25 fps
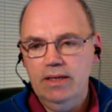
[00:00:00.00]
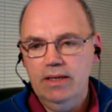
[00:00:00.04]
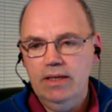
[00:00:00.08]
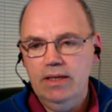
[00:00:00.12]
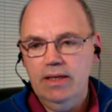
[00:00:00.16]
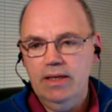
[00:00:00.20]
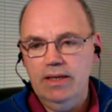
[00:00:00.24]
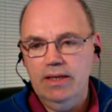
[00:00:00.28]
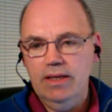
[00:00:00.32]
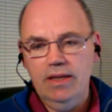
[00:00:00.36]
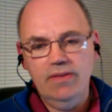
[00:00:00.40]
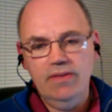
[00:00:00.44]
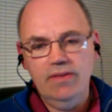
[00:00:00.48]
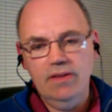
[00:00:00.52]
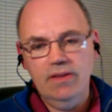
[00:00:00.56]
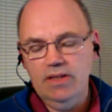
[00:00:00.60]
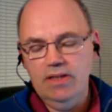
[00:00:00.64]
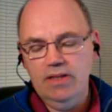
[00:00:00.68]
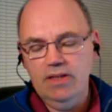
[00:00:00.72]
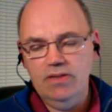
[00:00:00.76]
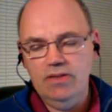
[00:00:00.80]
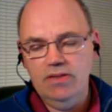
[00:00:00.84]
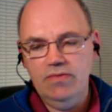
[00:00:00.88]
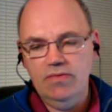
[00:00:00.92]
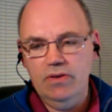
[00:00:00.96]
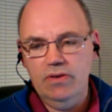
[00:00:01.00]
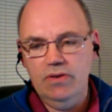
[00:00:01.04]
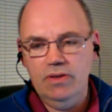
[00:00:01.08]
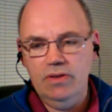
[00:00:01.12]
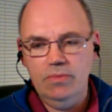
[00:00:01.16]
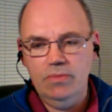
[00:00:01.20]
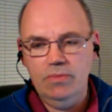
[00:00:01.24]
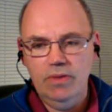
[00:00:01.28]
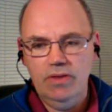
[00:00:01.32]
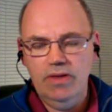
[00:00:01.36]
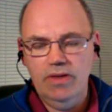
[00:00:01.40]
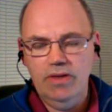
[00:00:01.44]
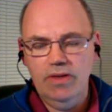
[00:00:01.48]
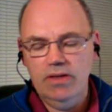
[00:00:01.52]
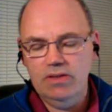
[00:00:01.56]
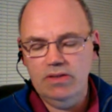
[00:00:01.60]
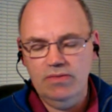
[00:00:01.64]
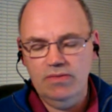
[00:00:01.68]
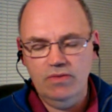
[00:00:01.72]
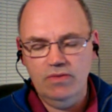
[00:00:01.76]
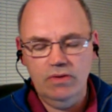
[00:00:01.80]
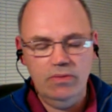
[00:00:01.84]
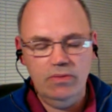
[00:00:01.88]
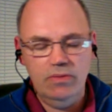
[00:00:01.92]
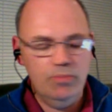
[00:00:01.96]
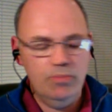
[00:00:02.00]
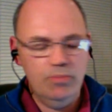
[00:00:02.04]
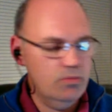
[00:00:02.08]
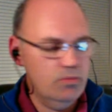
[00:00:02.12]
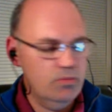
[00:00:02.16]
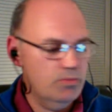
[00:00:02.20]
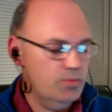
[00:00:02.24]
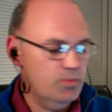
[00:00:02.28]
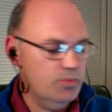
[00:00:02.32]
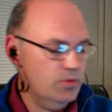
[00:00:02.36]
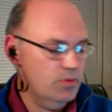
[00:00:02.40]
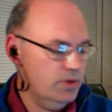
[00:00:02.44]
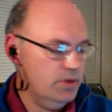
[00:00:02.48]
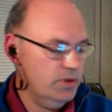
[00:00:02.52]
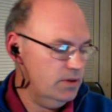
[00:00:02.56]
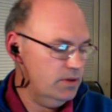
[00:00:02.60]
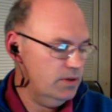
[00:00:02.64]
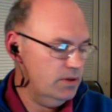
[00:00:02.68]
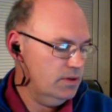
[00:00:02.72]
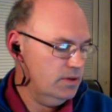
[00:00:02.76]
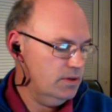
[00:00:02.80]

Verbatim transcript: Yeah. And I think that's a very that's a very important point.